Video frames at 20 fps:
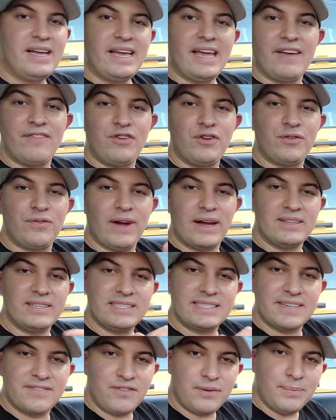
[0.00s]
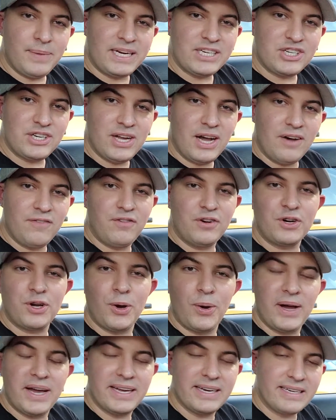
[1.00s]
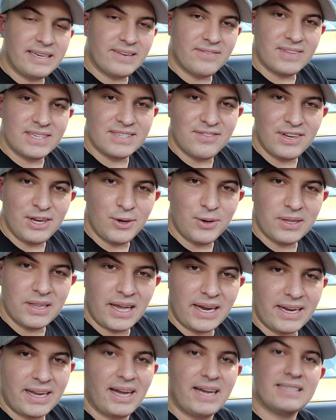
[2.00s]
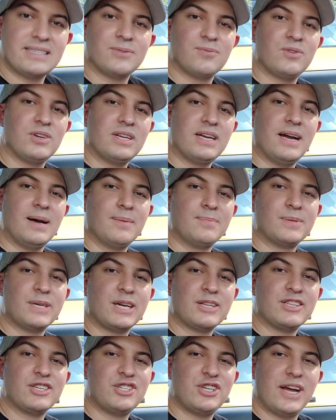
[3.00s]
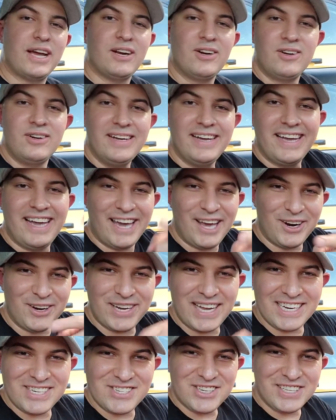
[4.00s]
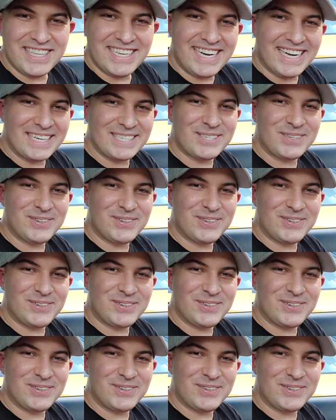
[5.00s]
If you found this information helpful, go ahead and give this video a like, guys. It really helps out the channel, and I'll catch you in the next